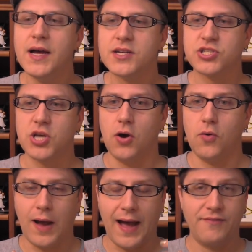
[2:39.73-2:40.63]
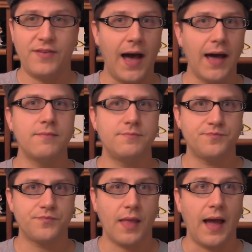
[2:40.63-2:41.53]
So I've
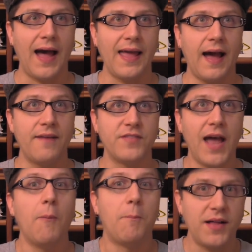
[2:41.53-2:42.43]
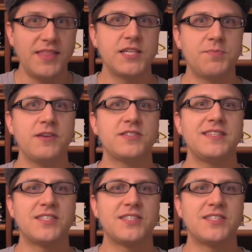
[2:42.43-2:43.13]
now bought the experience,